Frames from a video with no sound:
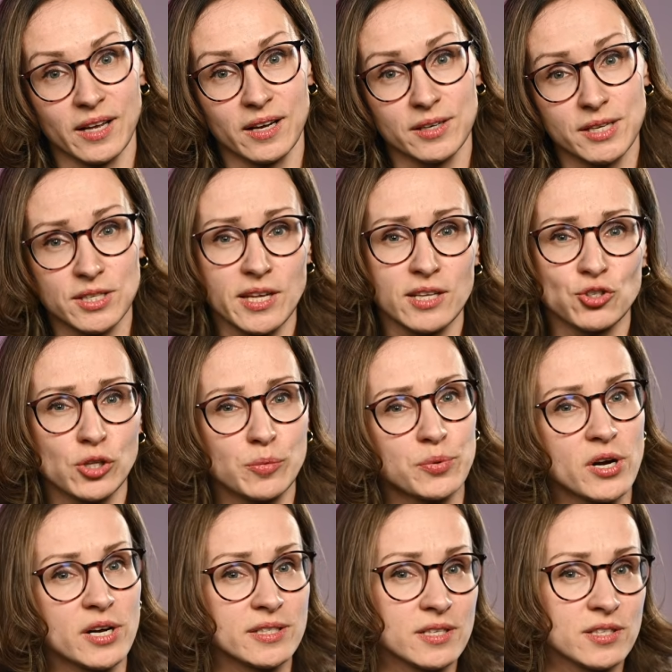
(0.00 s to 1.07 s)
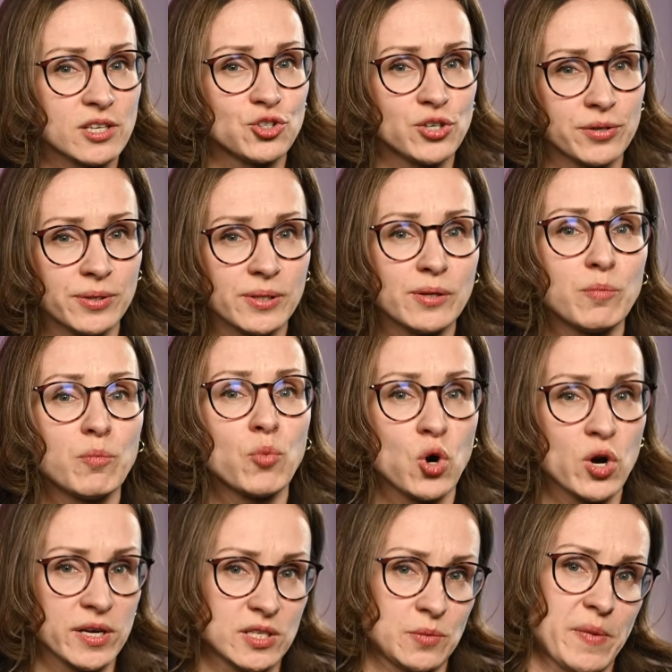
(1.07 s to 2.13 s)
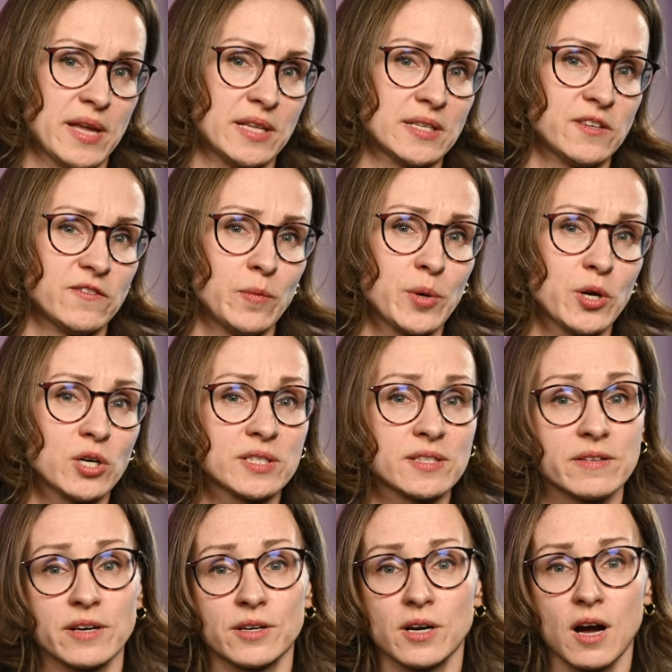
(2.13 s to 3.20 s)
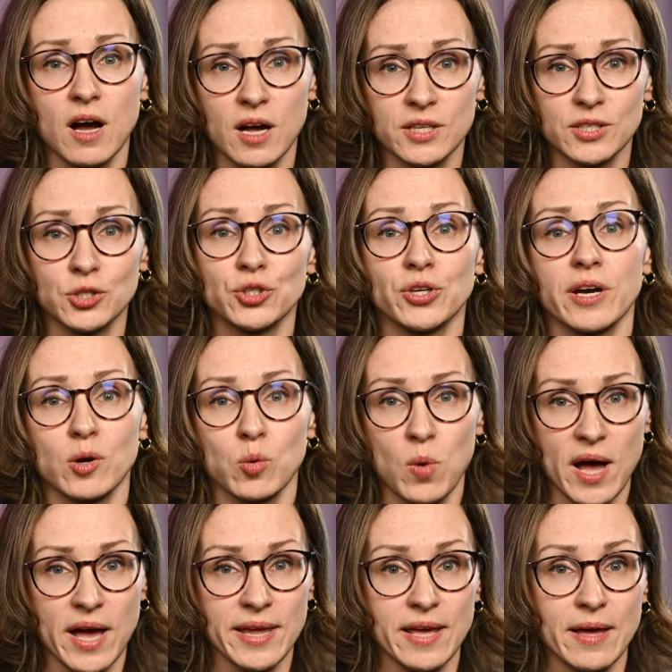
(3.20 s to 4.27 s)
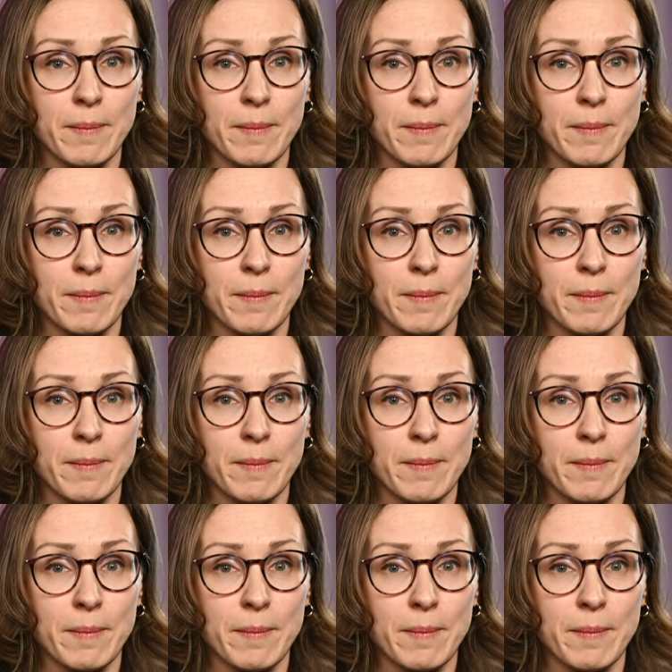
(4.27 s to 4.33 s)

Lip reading: Residential proxies are generally more expensive because they are harder to acquire,